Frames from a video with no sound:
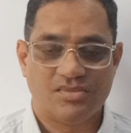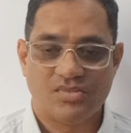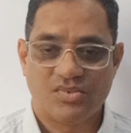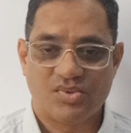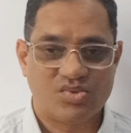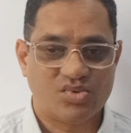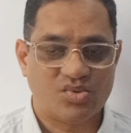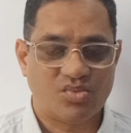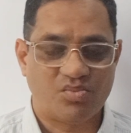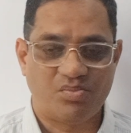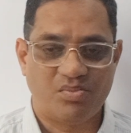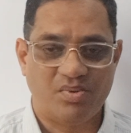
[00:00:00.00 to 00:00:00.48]

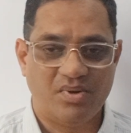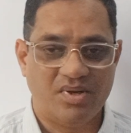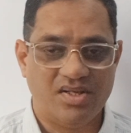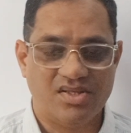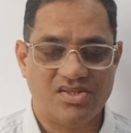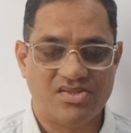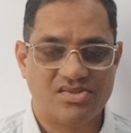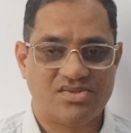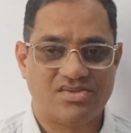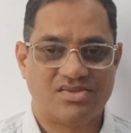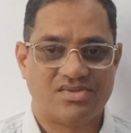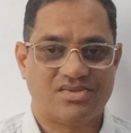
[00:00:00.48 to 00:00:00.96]
So
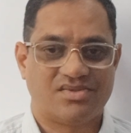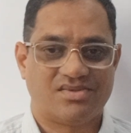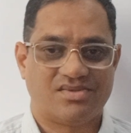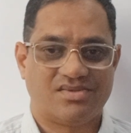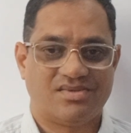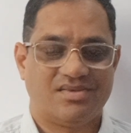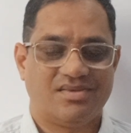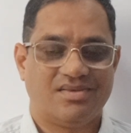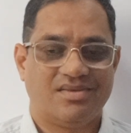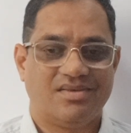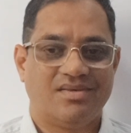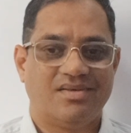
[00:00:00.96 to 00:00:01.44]
please,
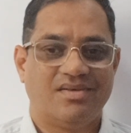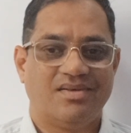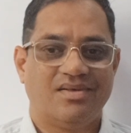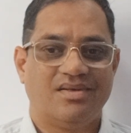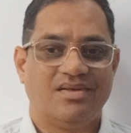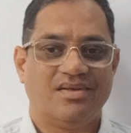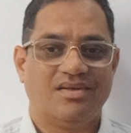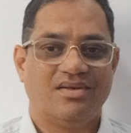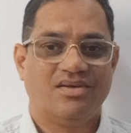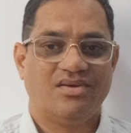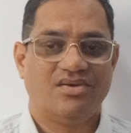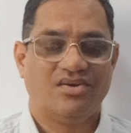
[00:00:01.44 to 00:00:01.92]

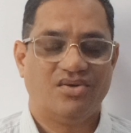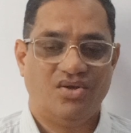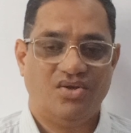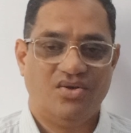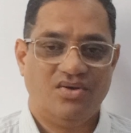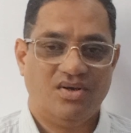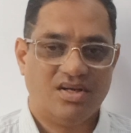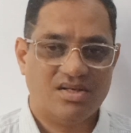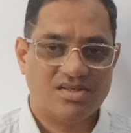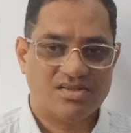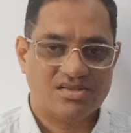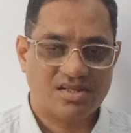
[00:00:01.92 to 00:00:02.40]

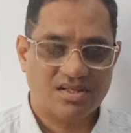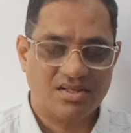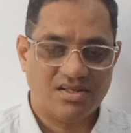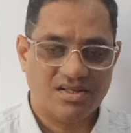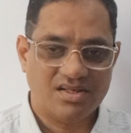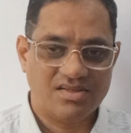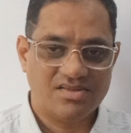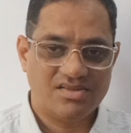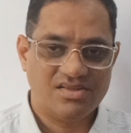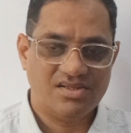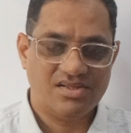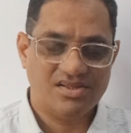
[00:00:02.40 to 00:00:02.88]
you are
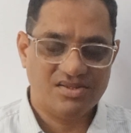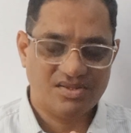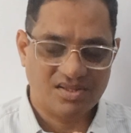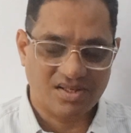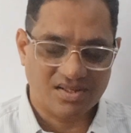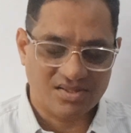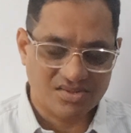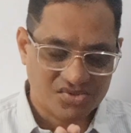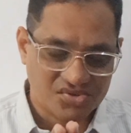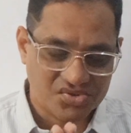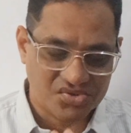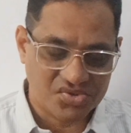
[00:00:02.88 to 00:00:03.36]
sannyasi.
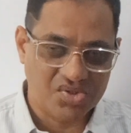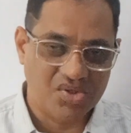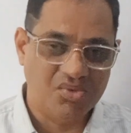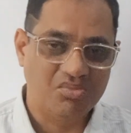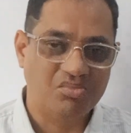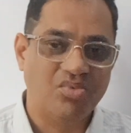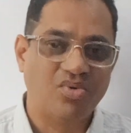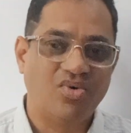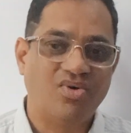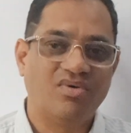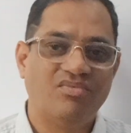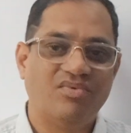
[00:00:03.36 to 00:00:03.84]
Then she
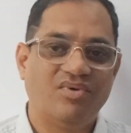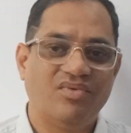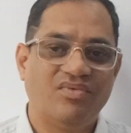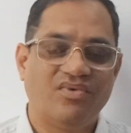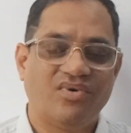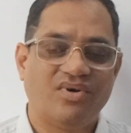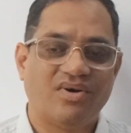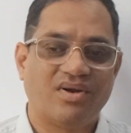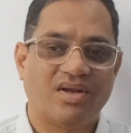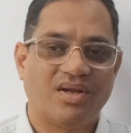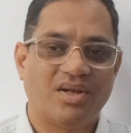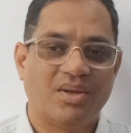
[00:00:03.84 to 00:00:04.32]
bowed
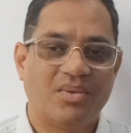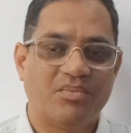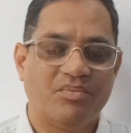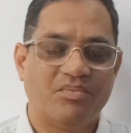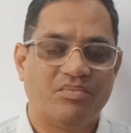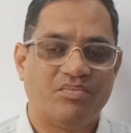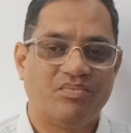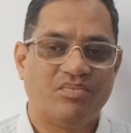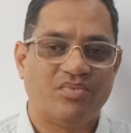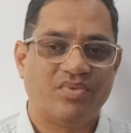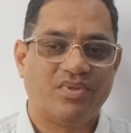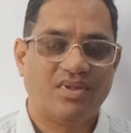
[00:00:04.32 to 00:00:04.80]
before him
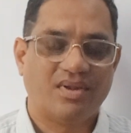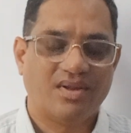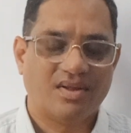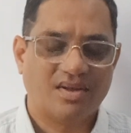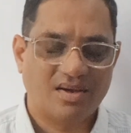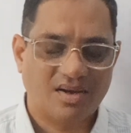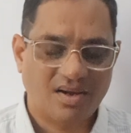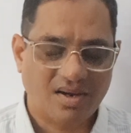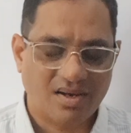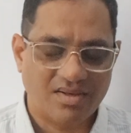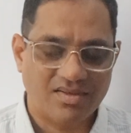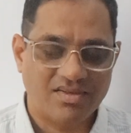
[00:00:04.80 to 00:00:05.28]

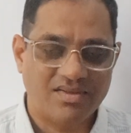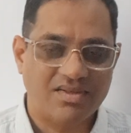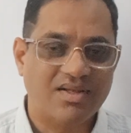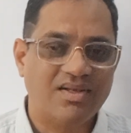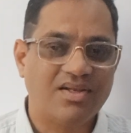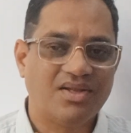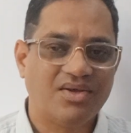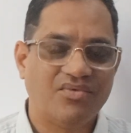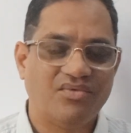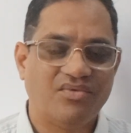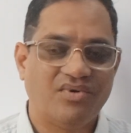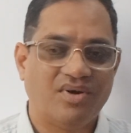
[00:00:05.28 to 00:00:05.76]
and
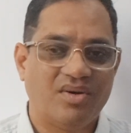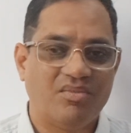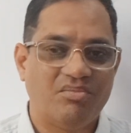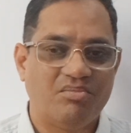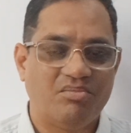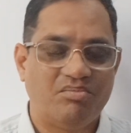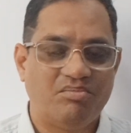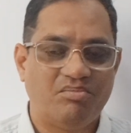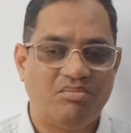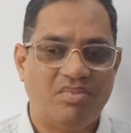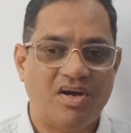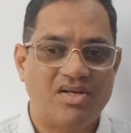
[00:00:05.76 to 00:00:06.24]
then he went
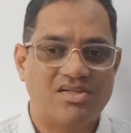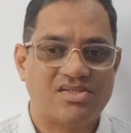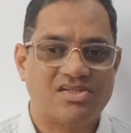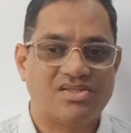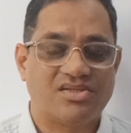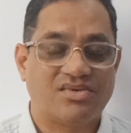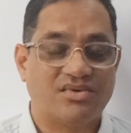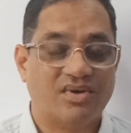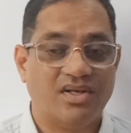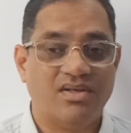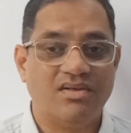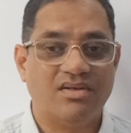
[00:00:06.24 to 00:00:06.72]
past
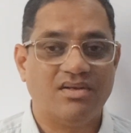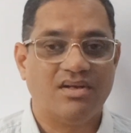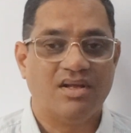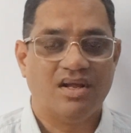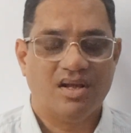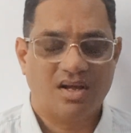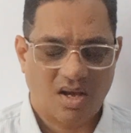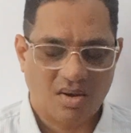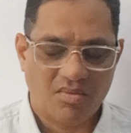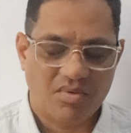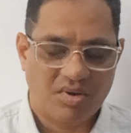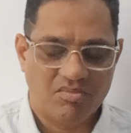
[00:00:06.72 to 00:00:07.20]
when
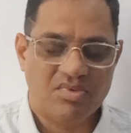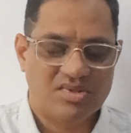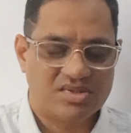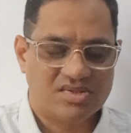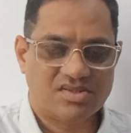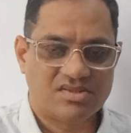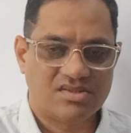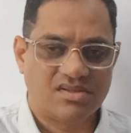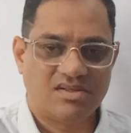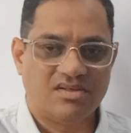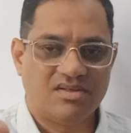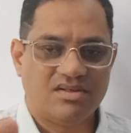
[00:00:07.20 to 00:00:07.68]
it
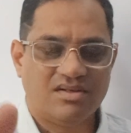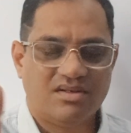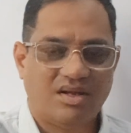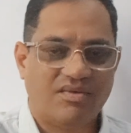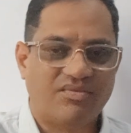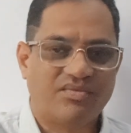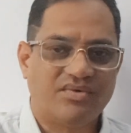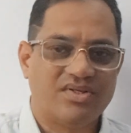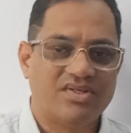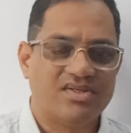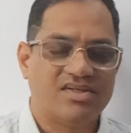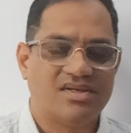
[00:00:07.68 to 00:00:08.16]
means
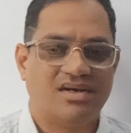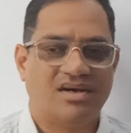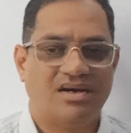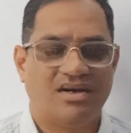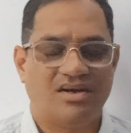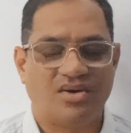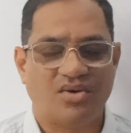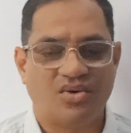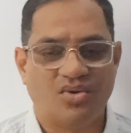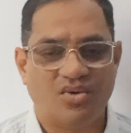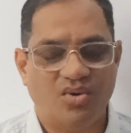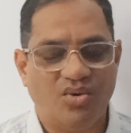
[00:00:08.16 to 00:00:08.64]
left
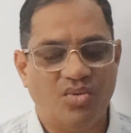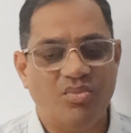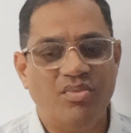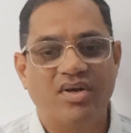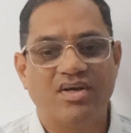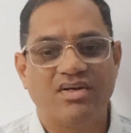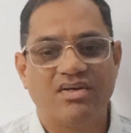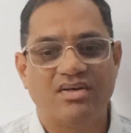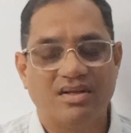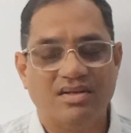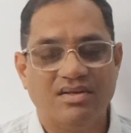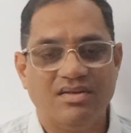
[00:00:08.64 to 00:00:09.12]
her home,
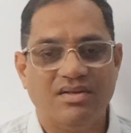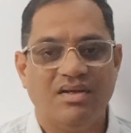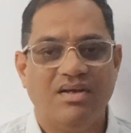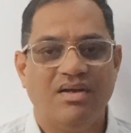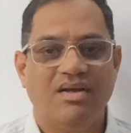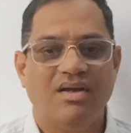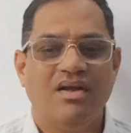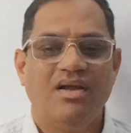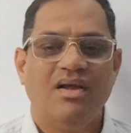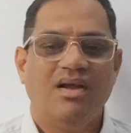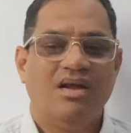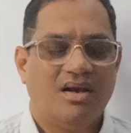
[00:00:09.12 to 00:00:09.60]
and then
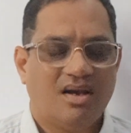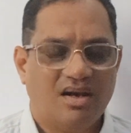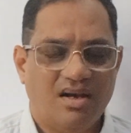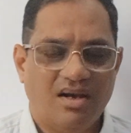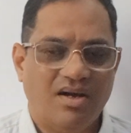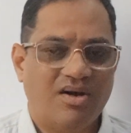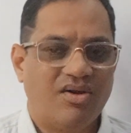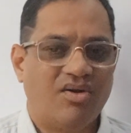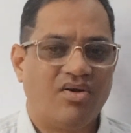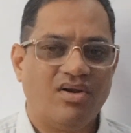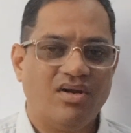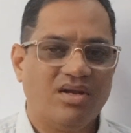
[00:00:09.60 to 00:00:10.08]

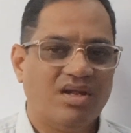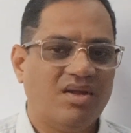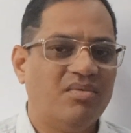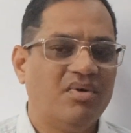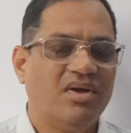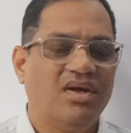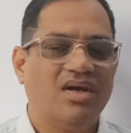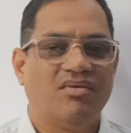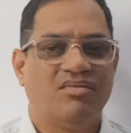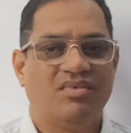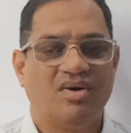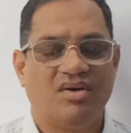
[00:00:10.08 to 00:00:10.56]
later on he
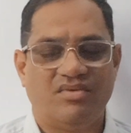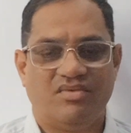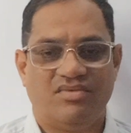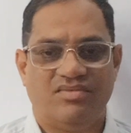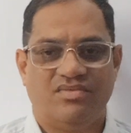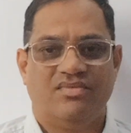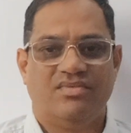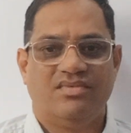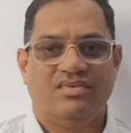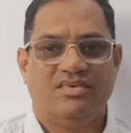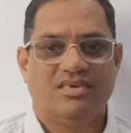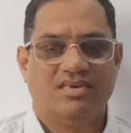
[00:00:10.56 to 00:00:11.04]
became a
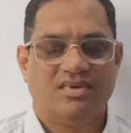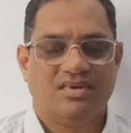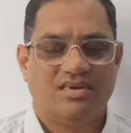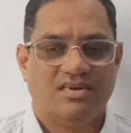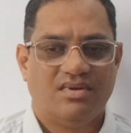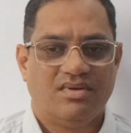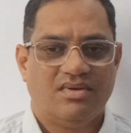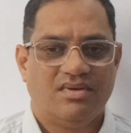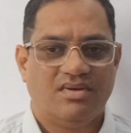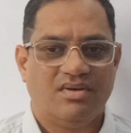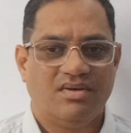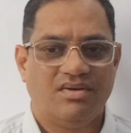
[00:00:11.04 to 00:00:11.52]

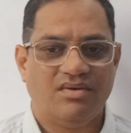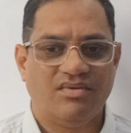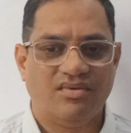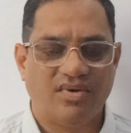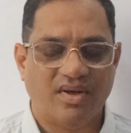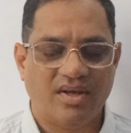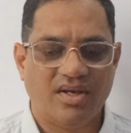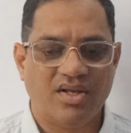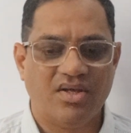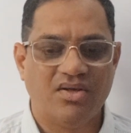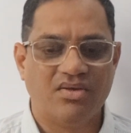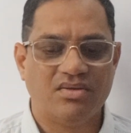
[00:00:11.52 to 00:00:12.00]

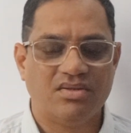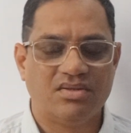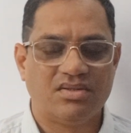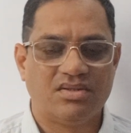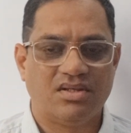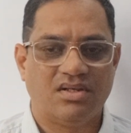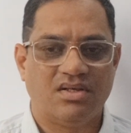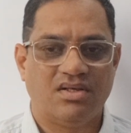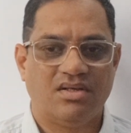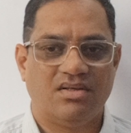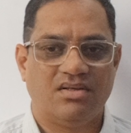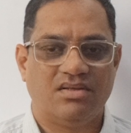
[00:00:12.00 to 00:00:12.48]
very good
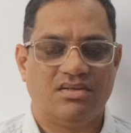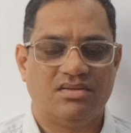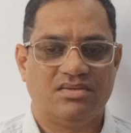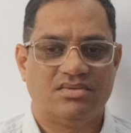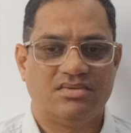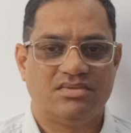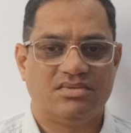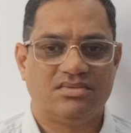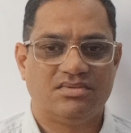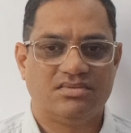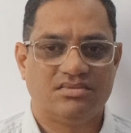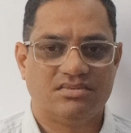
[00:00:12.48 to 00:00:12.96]

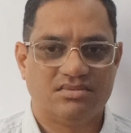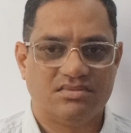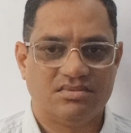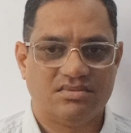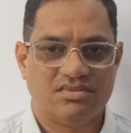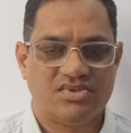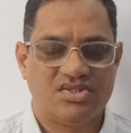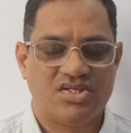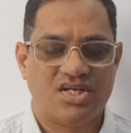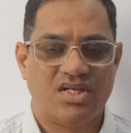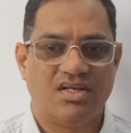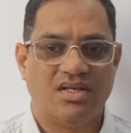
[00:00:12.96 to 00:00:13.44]

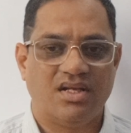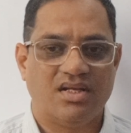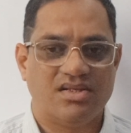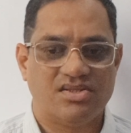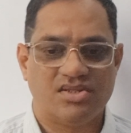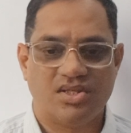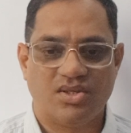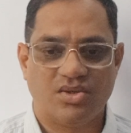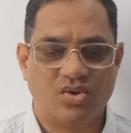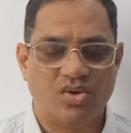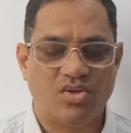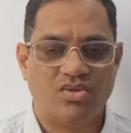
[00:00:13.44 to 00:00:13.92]

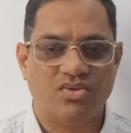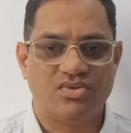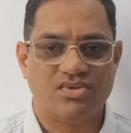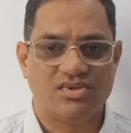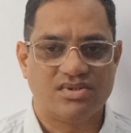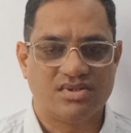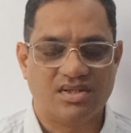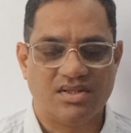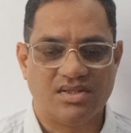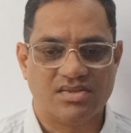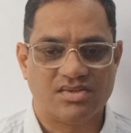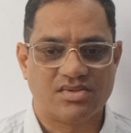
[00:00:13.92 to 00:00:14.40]
sannyasi and all those
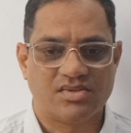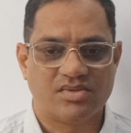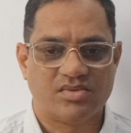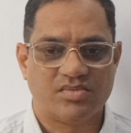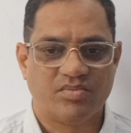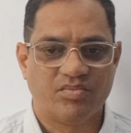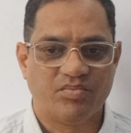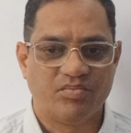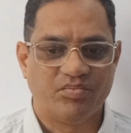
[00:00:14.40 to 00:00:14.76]
things.